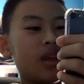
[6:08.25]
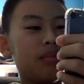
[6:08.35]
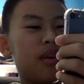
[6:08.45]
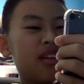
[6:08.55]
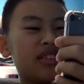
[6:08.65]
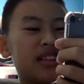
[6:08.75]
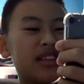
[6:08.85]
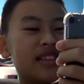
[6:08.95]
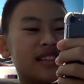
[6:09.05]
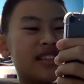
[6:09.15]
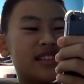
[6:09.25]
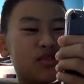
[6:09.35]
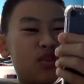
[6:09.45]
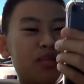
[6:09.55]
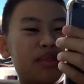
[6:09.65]
purchase as
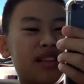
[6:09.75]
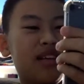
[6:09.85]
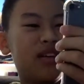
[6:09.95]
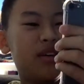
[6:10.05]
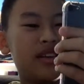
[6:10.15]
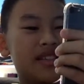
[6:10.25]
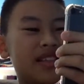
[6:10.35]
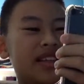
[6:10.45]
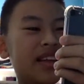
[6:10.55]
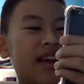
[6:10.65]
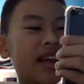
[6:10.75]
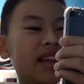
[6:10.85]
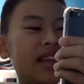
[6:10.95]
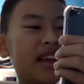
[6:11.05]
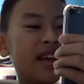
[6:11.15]
described below, exceeding
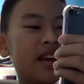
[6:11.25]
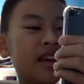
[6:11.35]
any